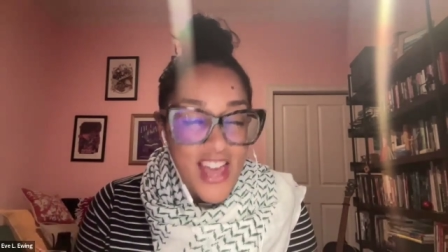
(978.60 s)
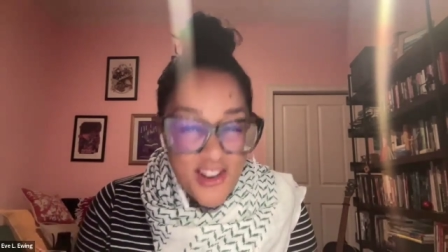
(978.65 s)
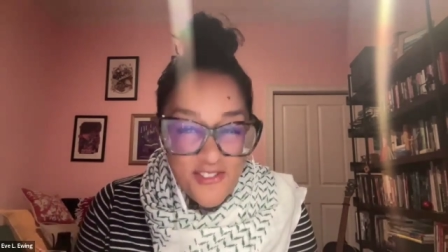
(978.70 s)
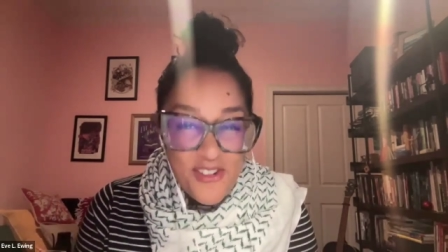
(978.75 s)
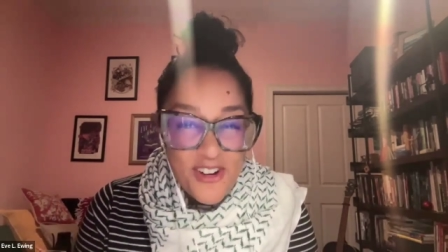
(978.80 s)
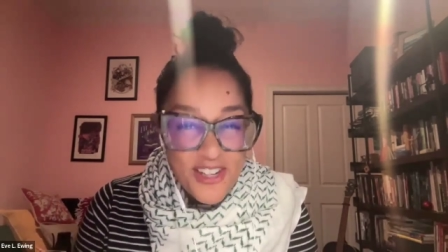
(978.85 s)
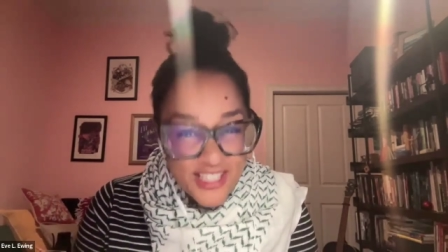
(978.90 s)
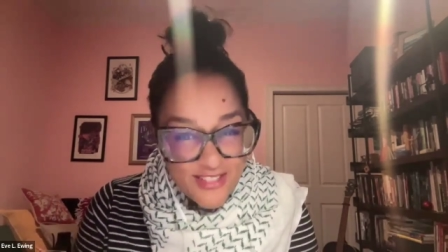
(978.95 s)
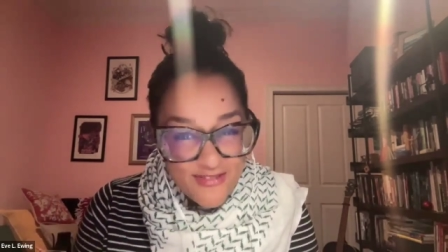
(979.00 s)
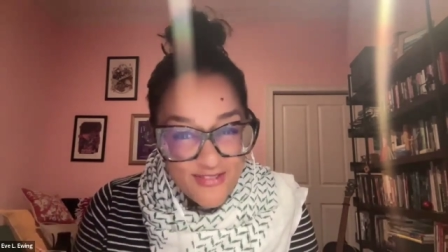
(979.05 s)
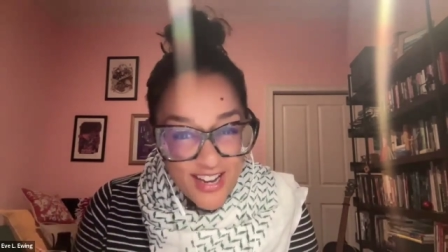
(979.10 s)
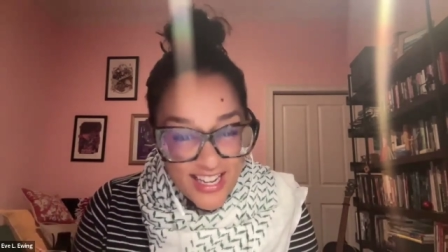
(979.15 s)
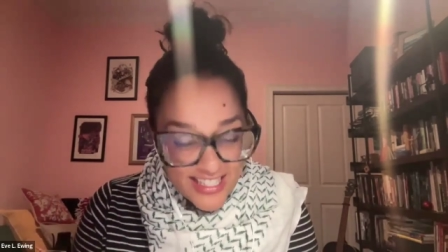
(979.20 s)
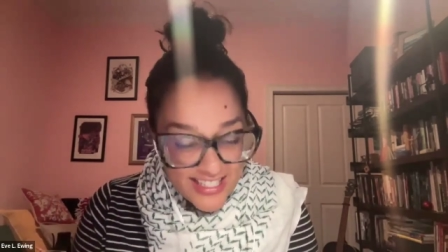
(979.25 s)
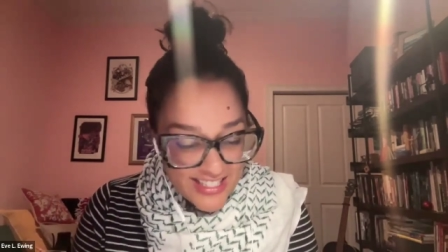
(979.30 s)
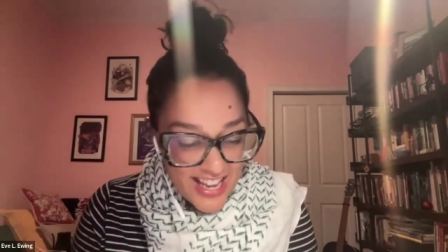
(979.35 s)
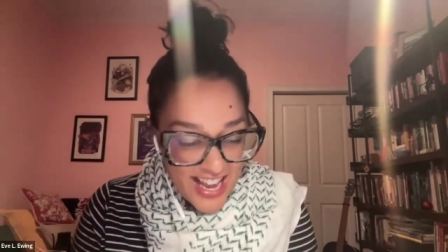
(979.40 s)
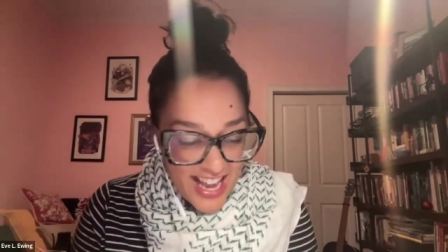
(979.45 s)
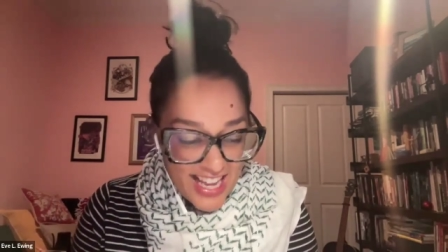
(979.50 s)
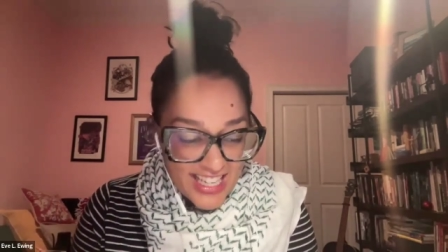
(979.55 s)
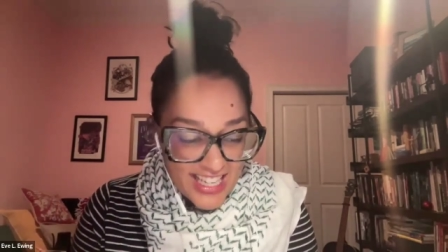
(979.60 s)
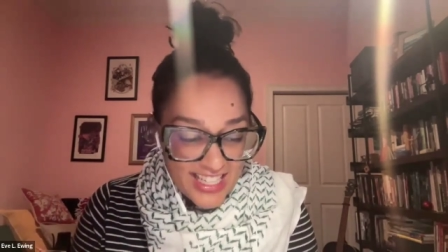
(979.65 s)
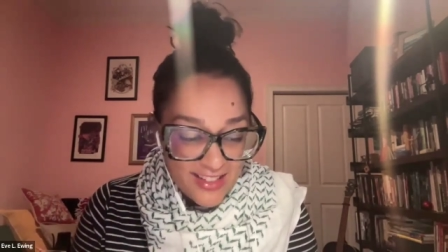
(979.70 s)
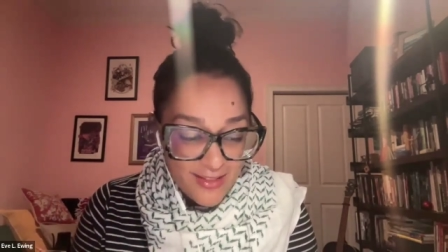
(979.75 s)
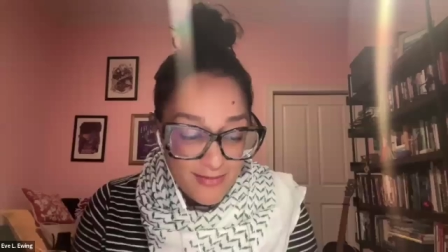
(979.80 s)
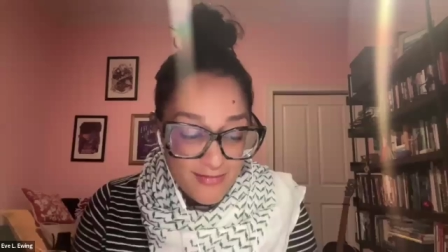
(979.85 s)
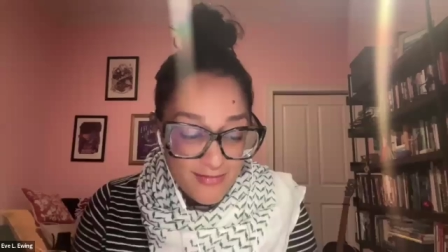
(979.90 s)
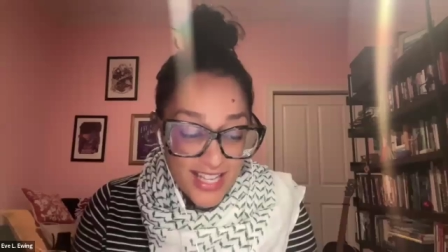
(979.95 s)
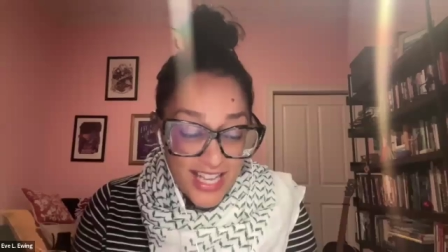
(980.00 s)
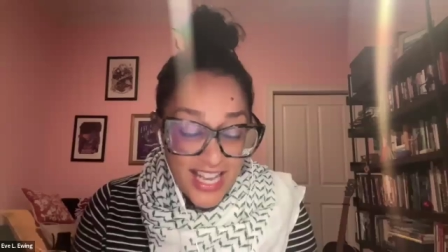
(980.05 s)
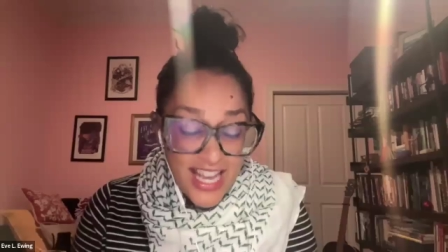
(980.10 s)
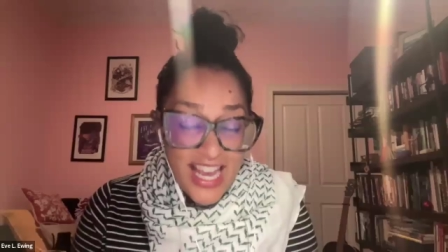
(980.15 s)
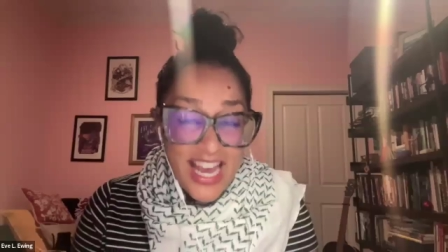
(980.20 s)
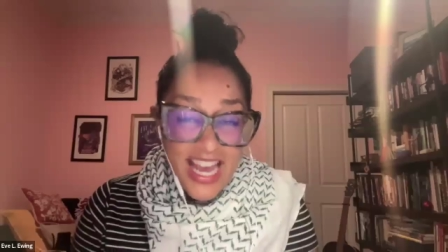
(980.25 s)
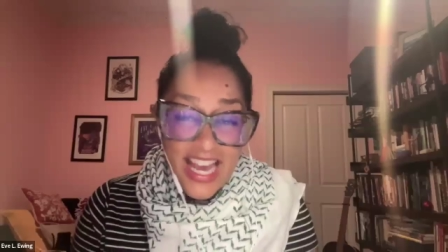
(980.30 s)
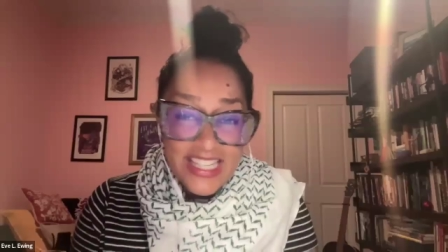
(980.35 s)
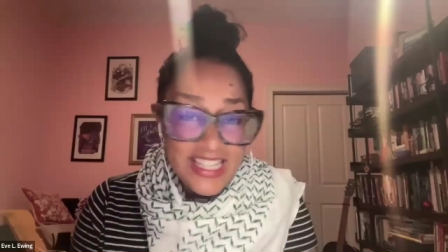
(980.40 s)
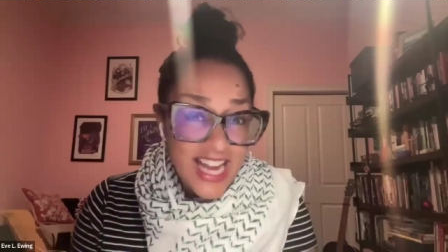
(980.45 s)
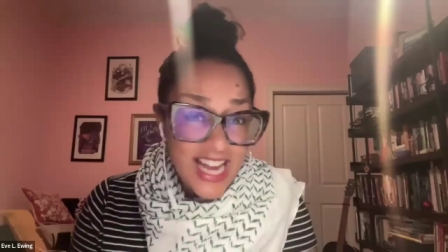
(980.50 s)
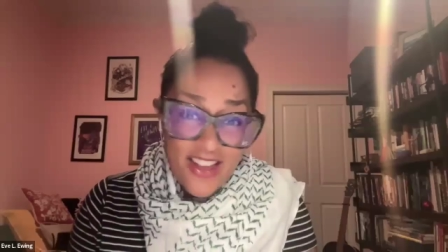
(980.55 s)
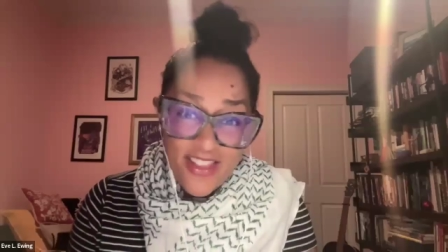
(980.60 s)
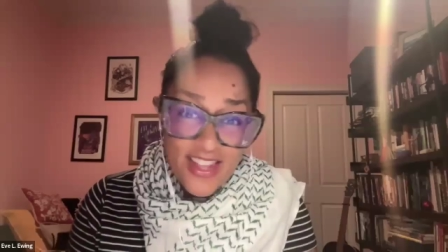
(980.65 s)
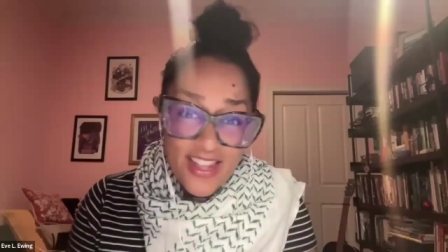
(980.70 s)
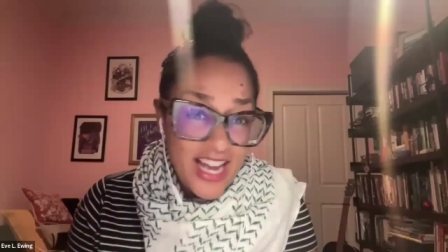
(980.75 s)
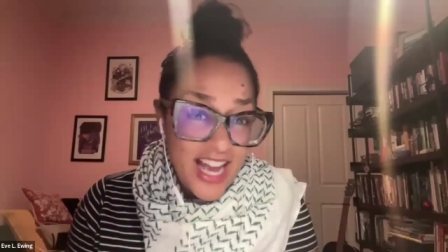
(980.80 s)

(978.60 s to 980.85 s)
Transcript: It was my sock. And now